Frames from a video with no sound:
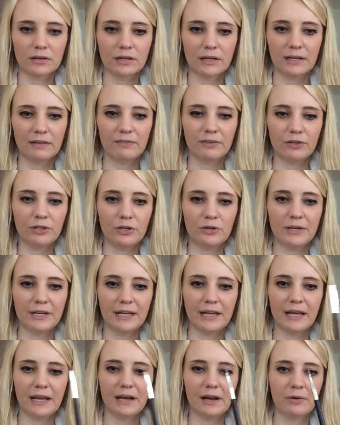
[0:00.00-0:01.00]
even though you
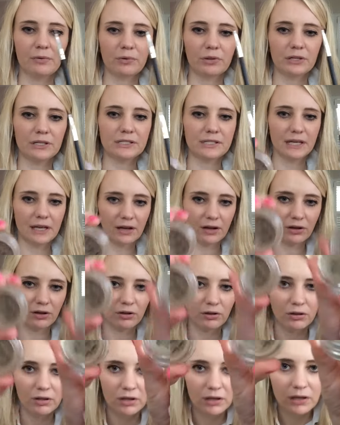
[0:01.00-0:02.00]
can't really
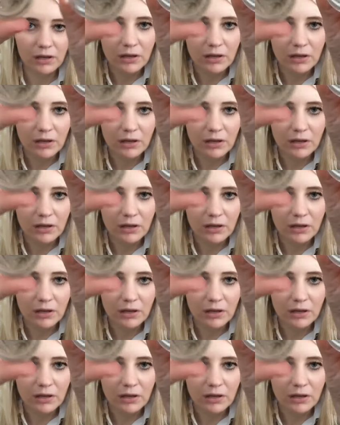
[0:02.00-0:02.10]
tell